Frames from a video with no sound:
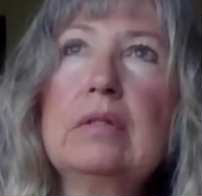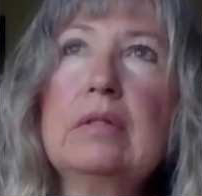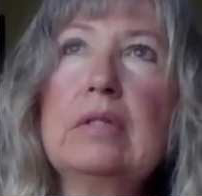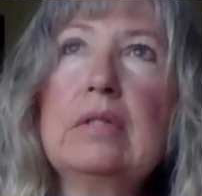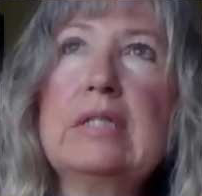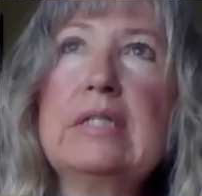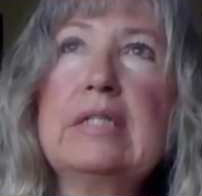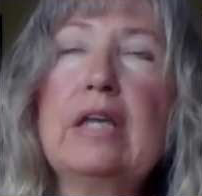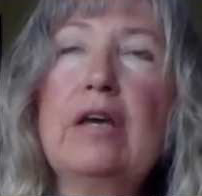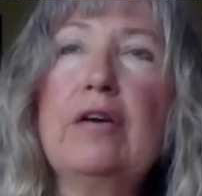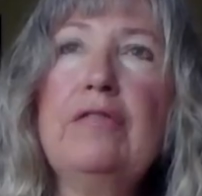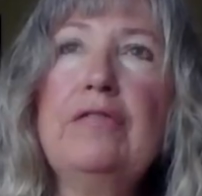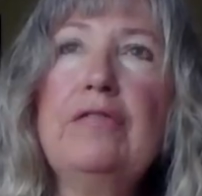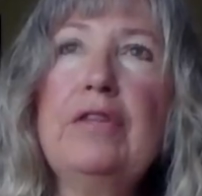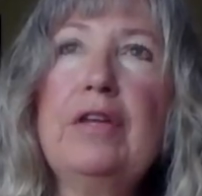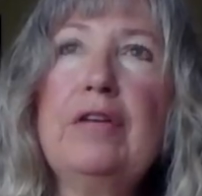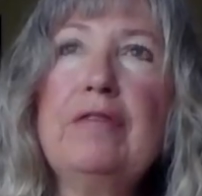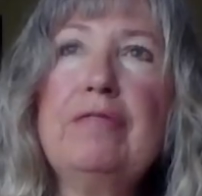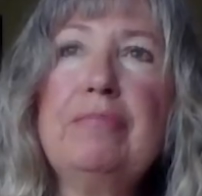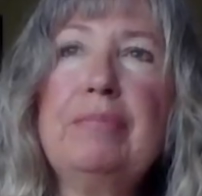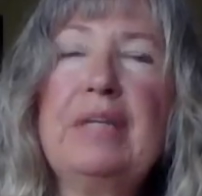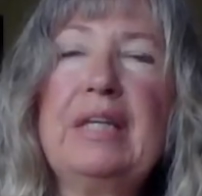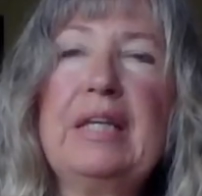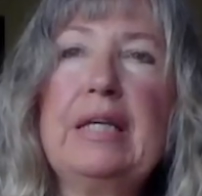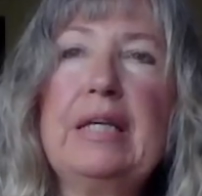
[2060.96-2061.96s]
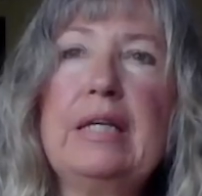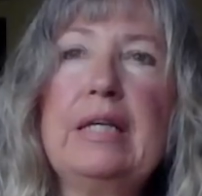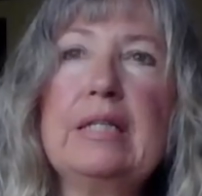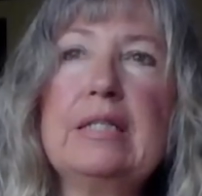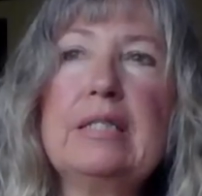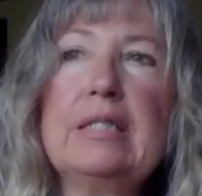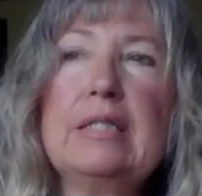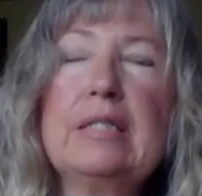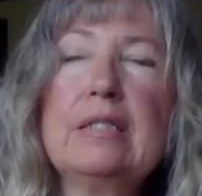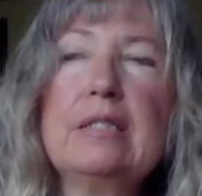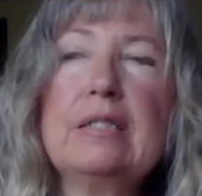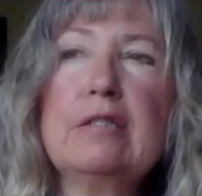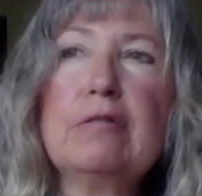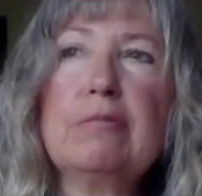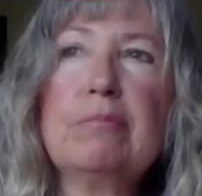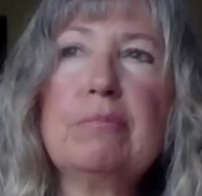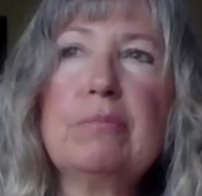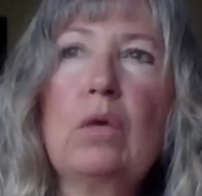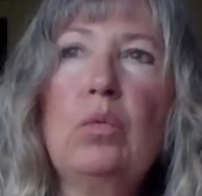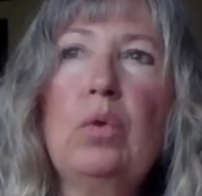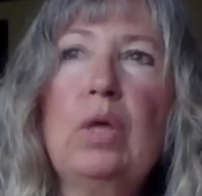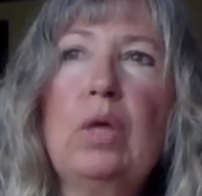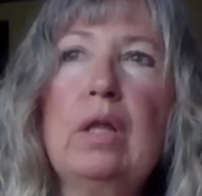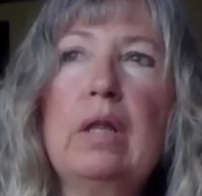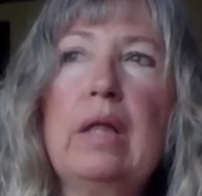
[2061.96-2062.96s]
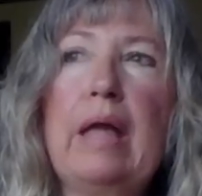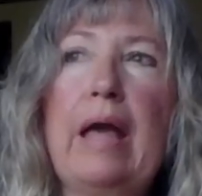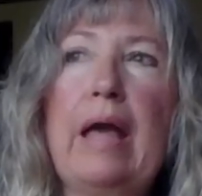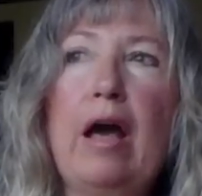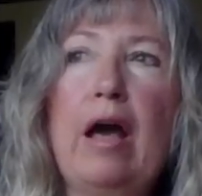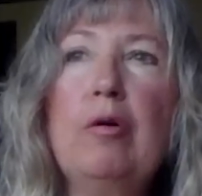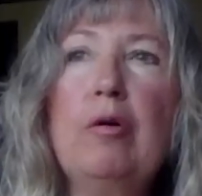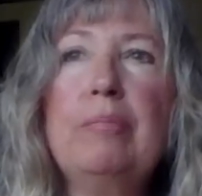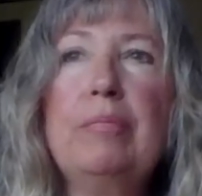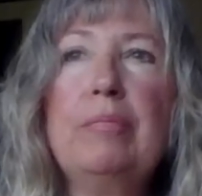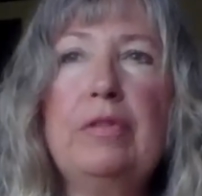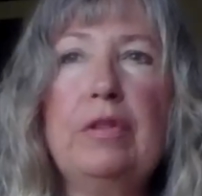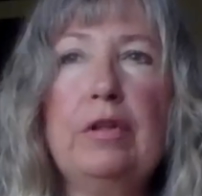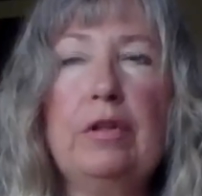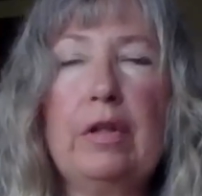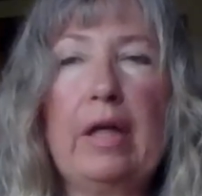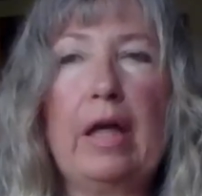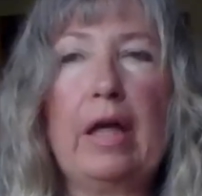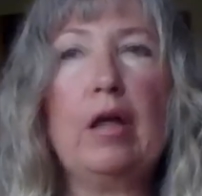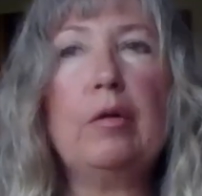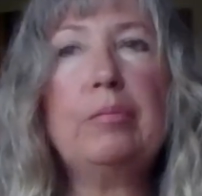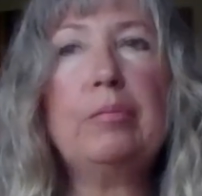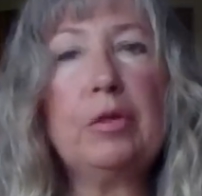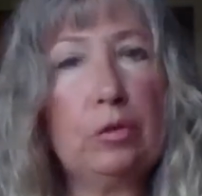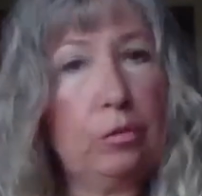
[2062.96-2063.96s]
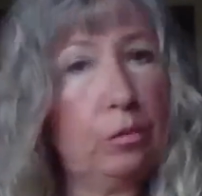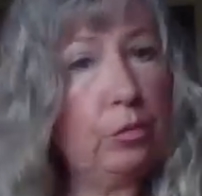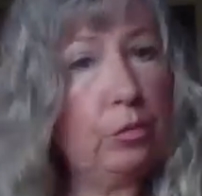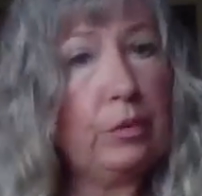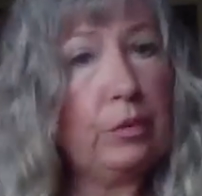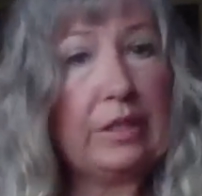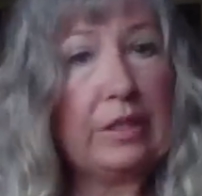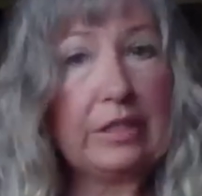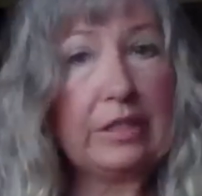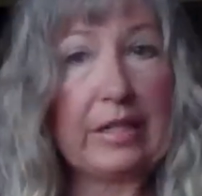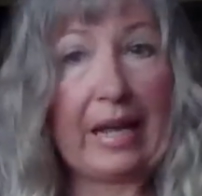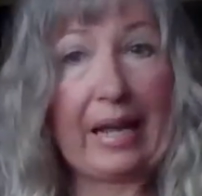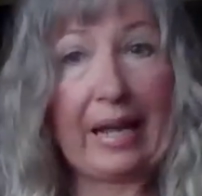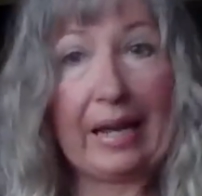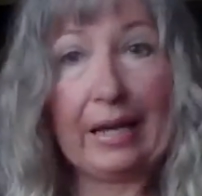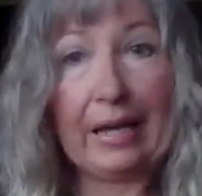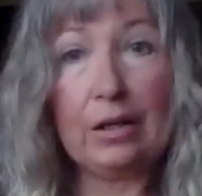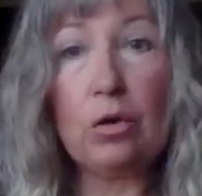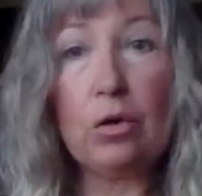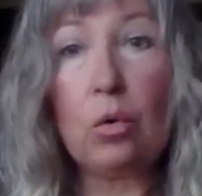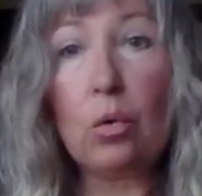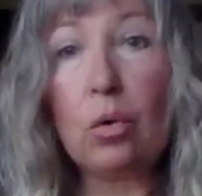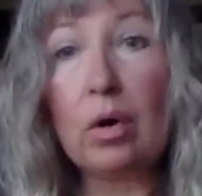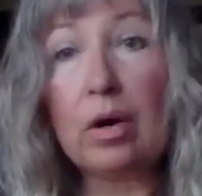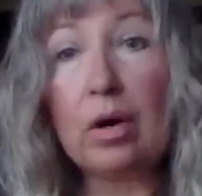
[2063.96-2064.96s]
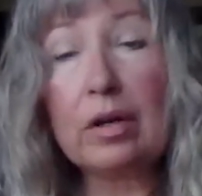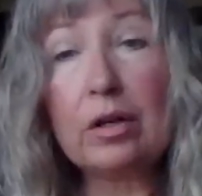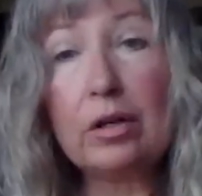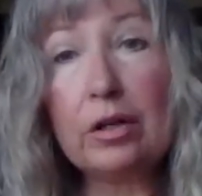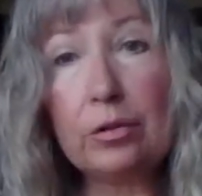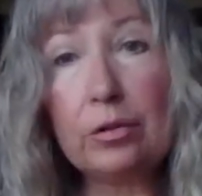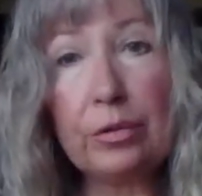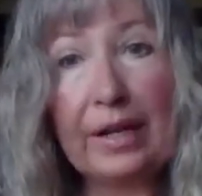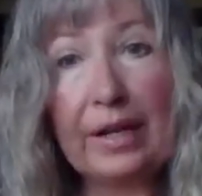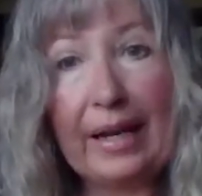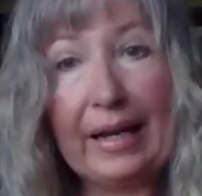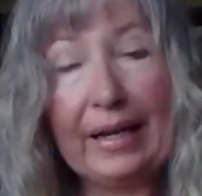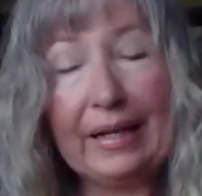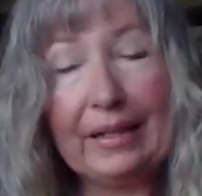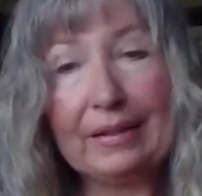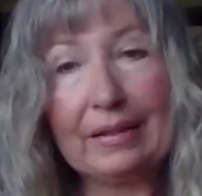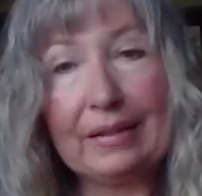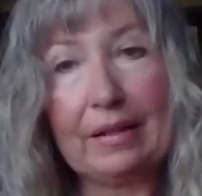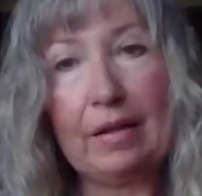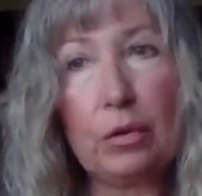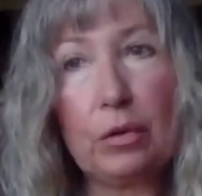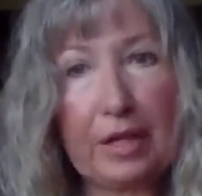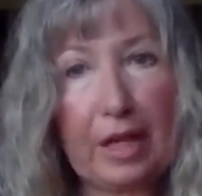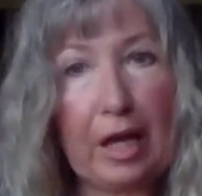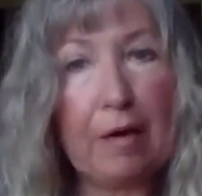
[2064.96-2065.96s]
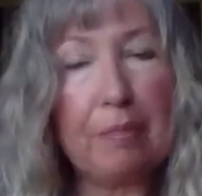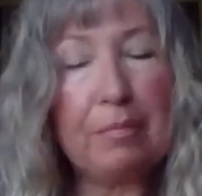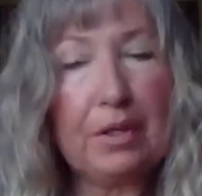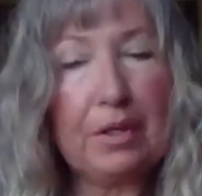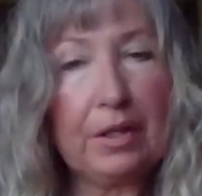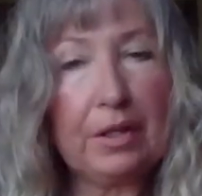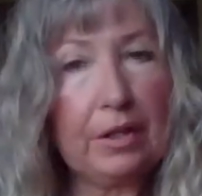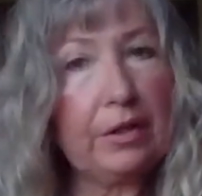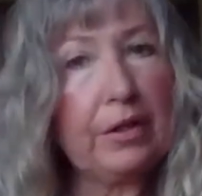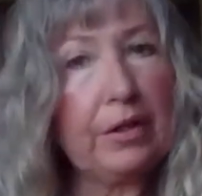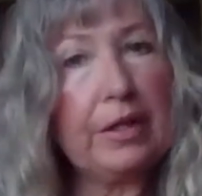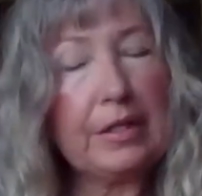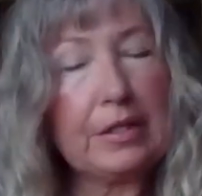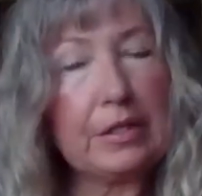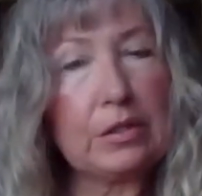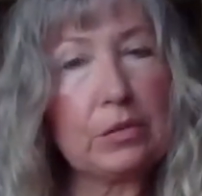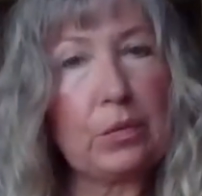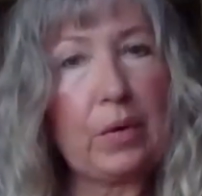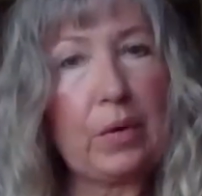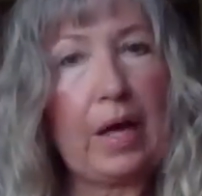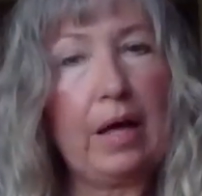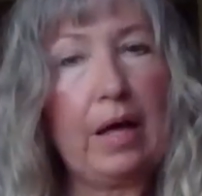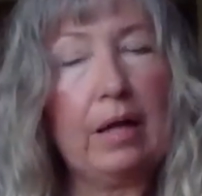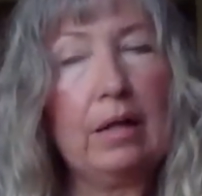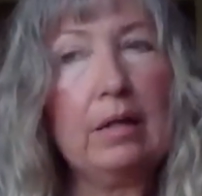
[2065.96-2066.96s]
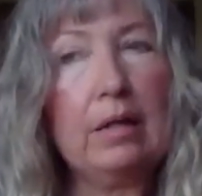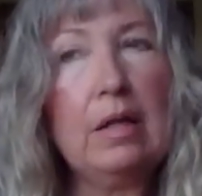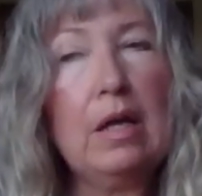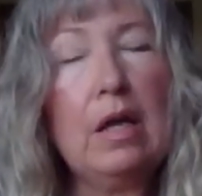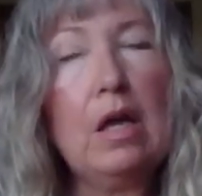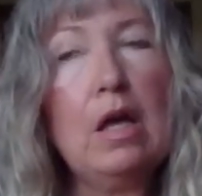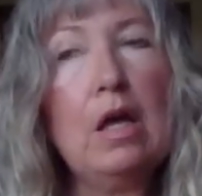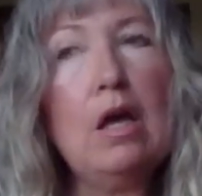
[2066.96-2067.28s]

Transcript: The self-love piece will help you retain or create vocabulary as well.